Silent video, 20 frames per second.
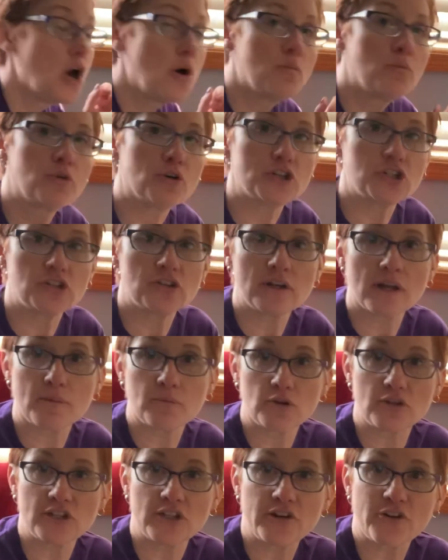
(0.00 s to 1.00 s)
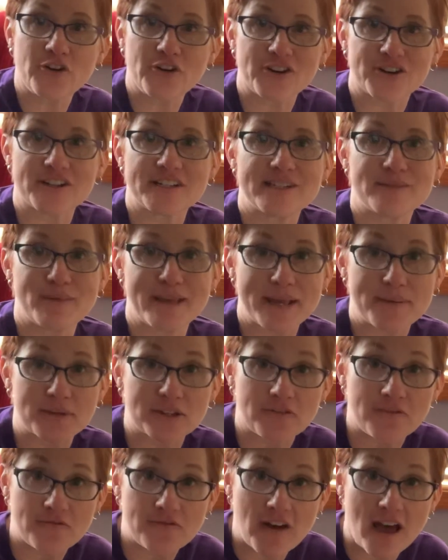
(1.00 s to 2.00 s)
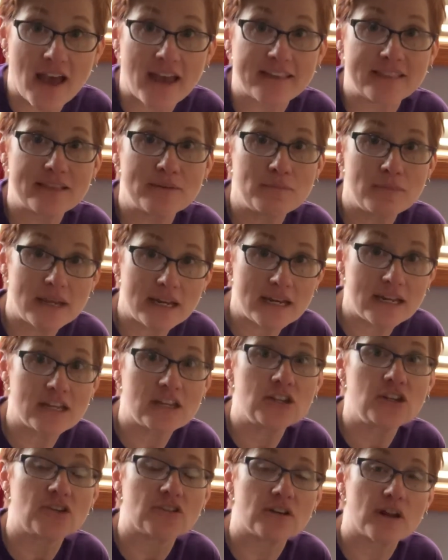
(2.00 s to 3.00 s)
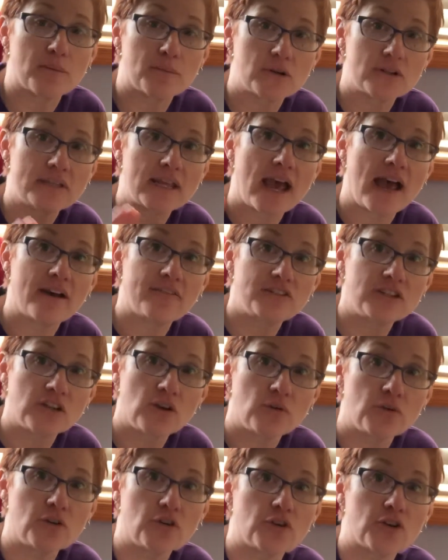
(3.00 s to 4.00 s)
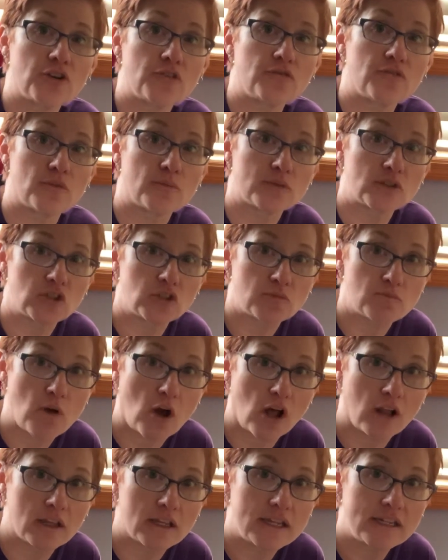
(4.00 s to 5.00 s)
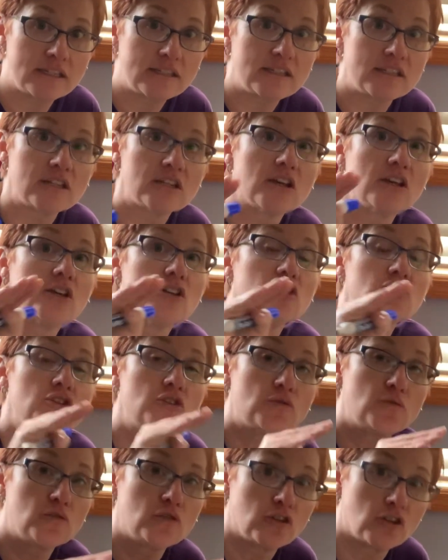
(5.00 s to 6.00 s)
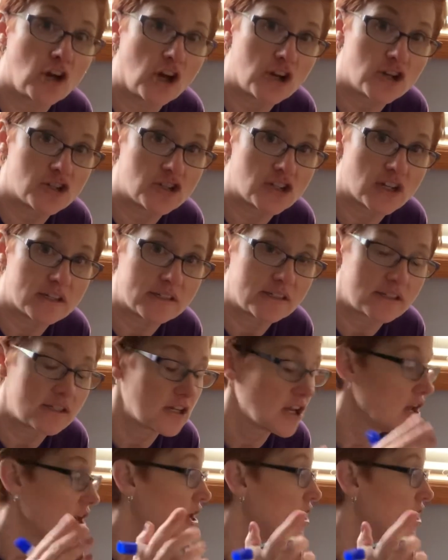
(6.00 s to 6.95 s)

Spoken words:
Put your numbers in order. To be able to find the median, your numbers have to go in order from smallest to largest.